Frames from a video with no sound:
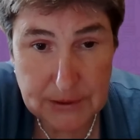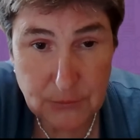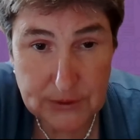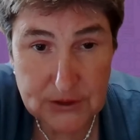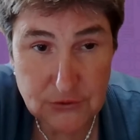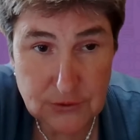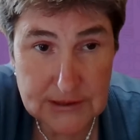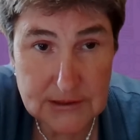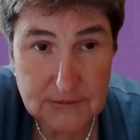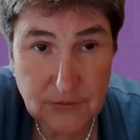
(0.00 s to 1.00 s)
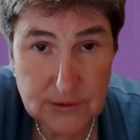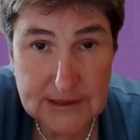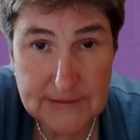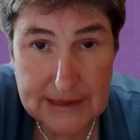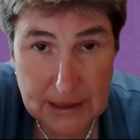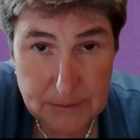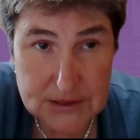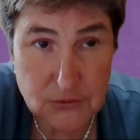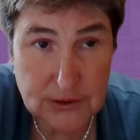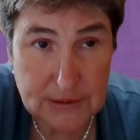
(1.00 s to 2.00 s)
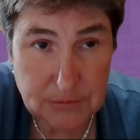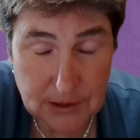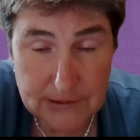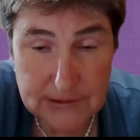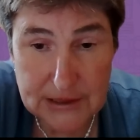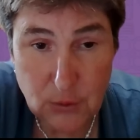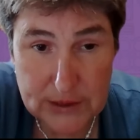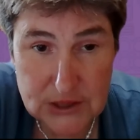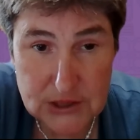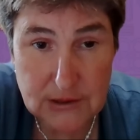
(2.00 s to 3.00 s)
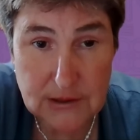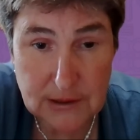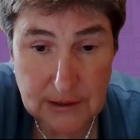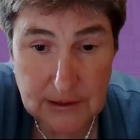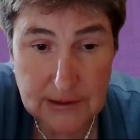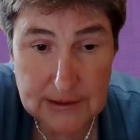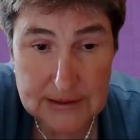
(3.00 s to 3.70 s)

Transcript: but we do need to focus on the upstream part of the equation uh,